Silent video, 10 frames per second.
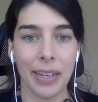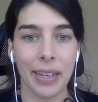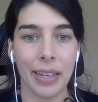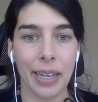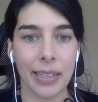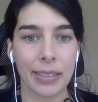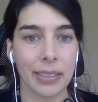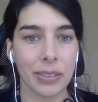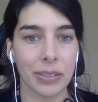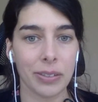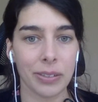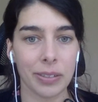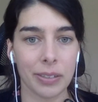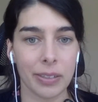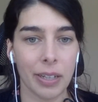access to
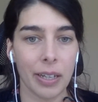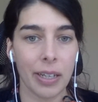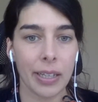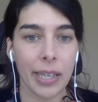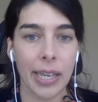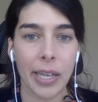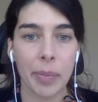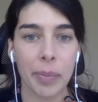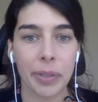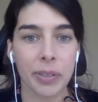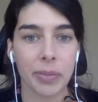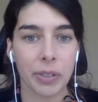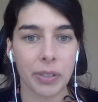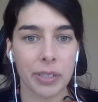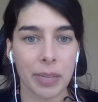certain care because
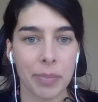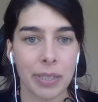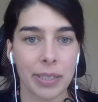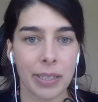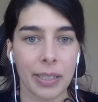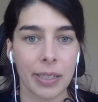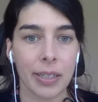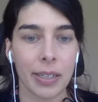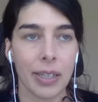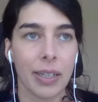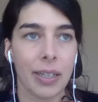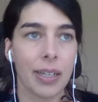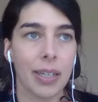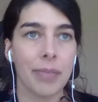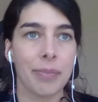workers are missing,
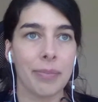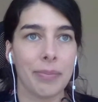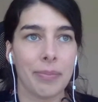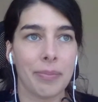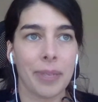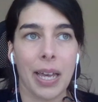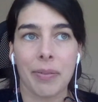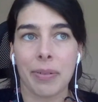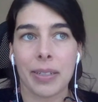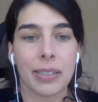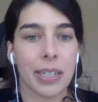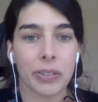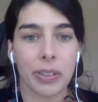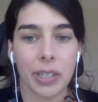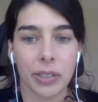whether it's
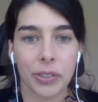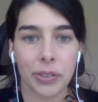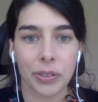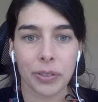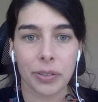agricultural